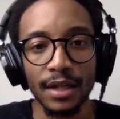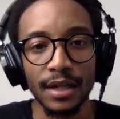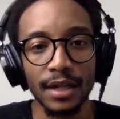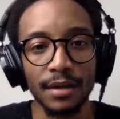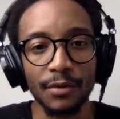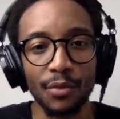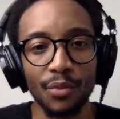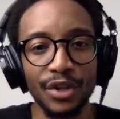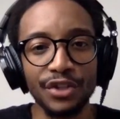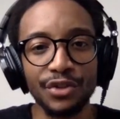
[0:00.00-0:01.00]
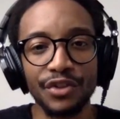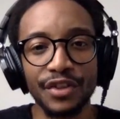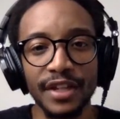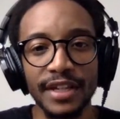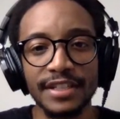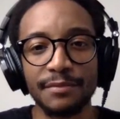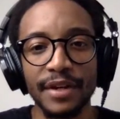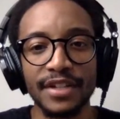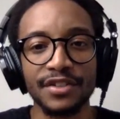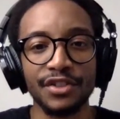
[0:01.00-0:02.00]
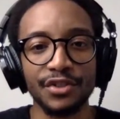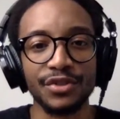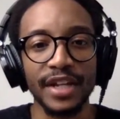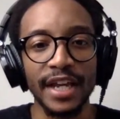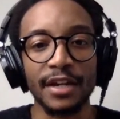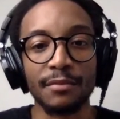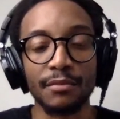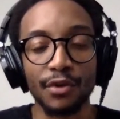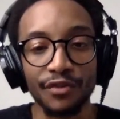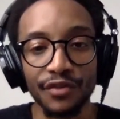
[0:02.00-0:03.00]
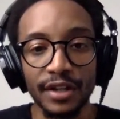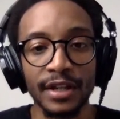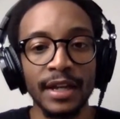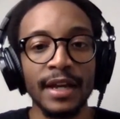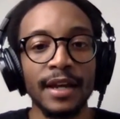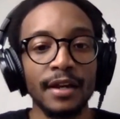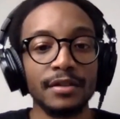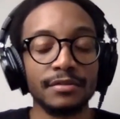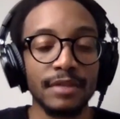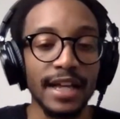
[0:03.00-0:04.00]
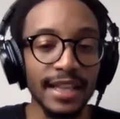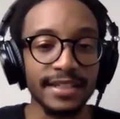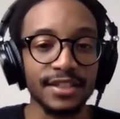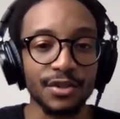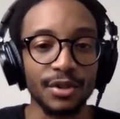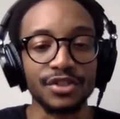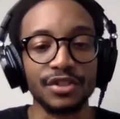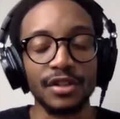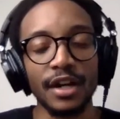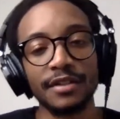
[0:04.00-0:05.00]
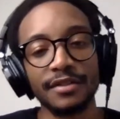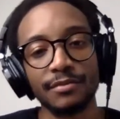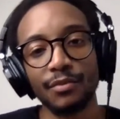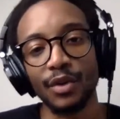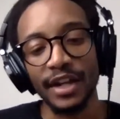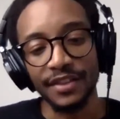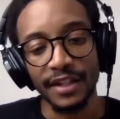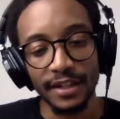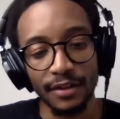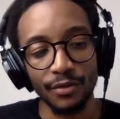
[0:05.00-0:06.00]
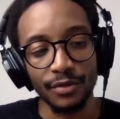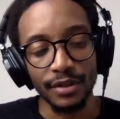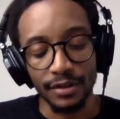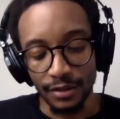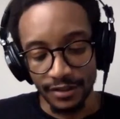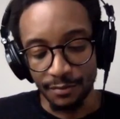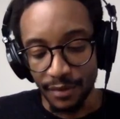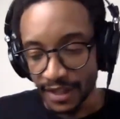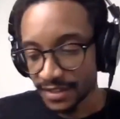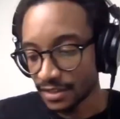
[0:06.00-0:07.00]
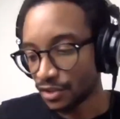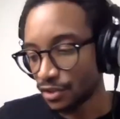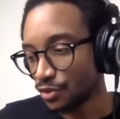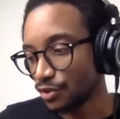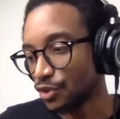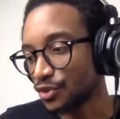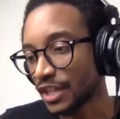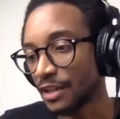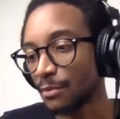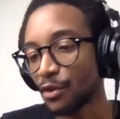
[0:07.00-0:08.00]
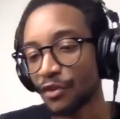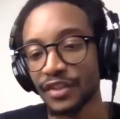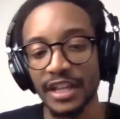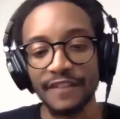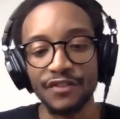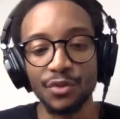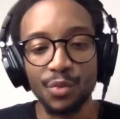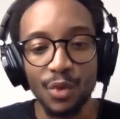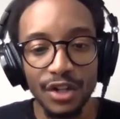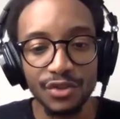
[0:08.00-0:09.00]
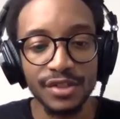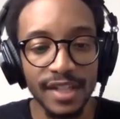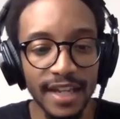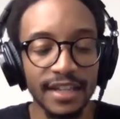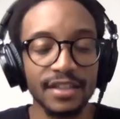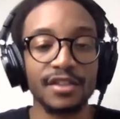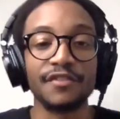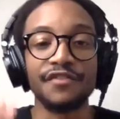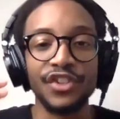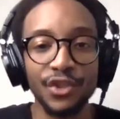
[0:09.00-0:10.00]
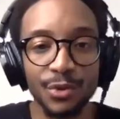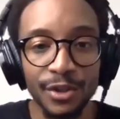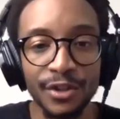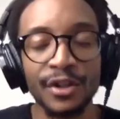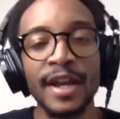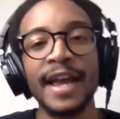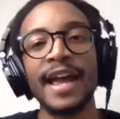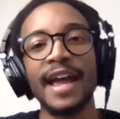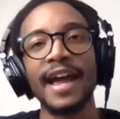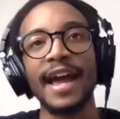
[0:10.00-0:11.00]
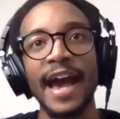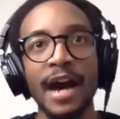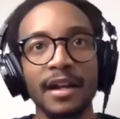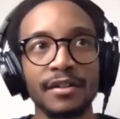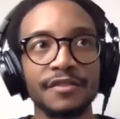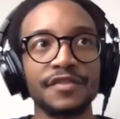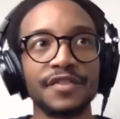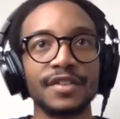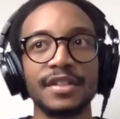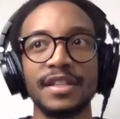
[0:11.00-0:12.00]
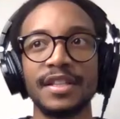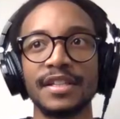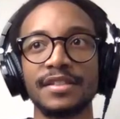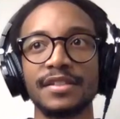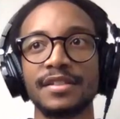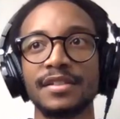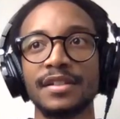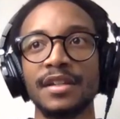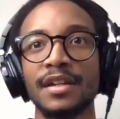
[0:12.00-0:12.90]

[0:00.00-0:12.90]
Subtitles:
When do you think it's best to use anamorphic? I like this question. What I think is best to use anamorphic, if you want to take the viewer out of this,